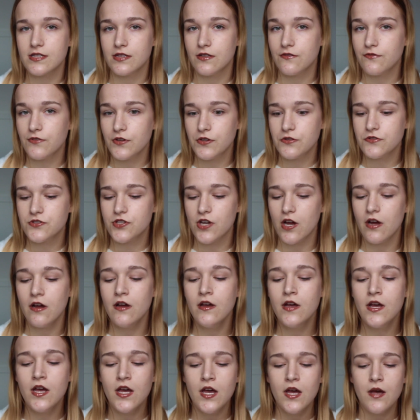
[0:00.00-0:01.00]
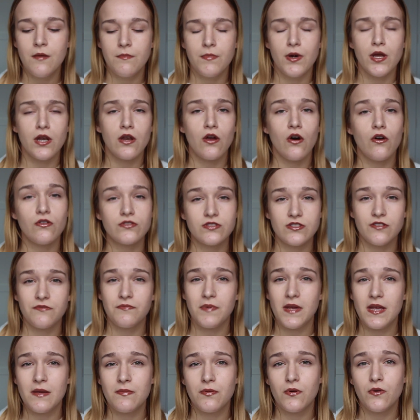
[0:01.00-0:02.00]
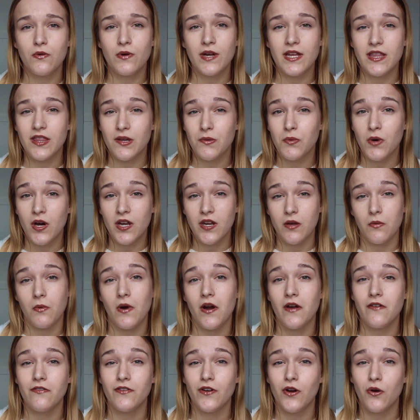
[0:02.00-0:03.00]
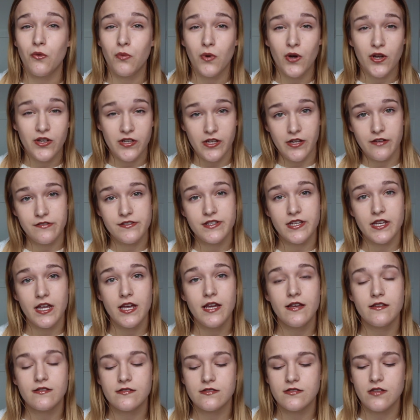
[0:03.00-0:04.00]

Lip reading: in the future, but lots of people either weren't aware of it or weren't using it.